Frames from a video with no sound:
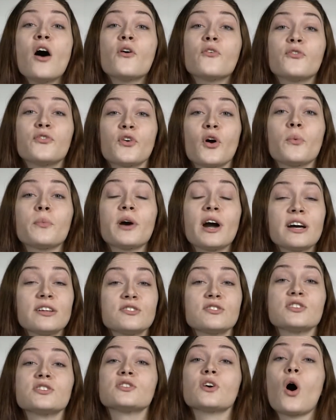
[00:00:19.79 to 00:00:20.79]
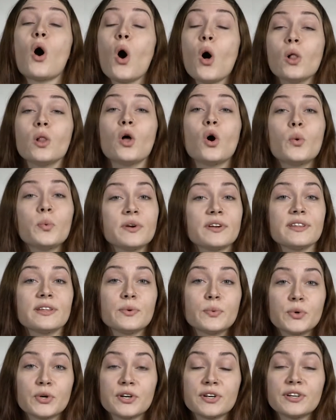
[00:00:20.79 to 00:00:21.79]
from countries all over the
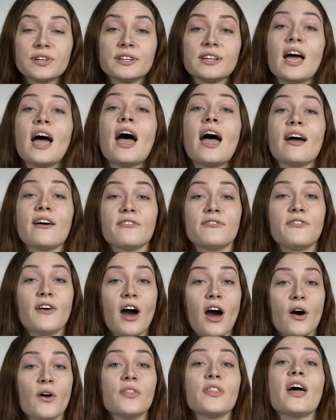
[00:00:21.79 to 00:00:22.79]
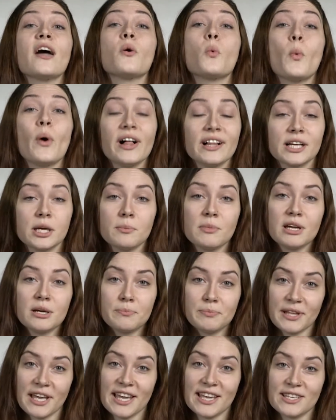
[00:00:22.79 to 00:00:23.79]
world have found a welcoming
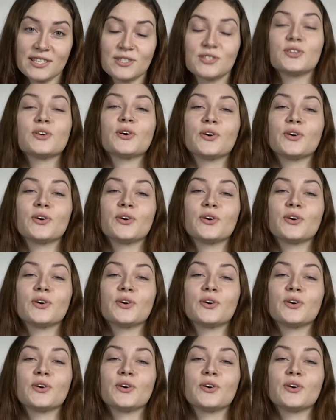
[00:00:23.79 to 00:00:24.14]
place to